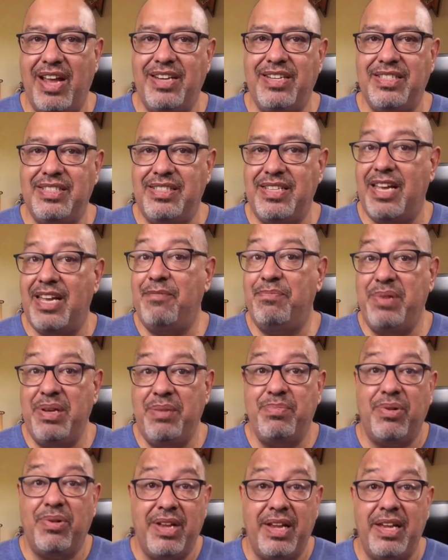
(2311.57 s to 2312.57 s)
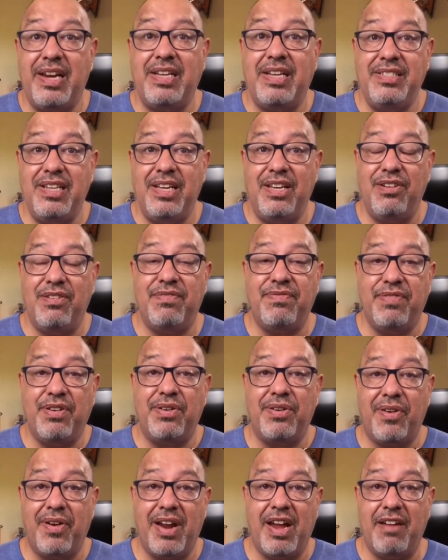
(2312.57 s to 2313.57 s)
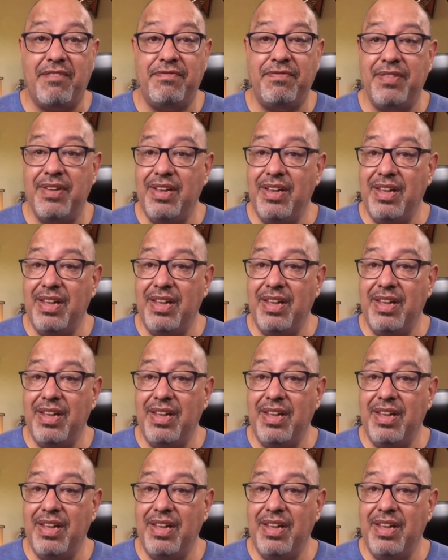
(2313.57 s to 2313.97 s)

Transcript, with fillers: to say to people, "Can I take your photograph?"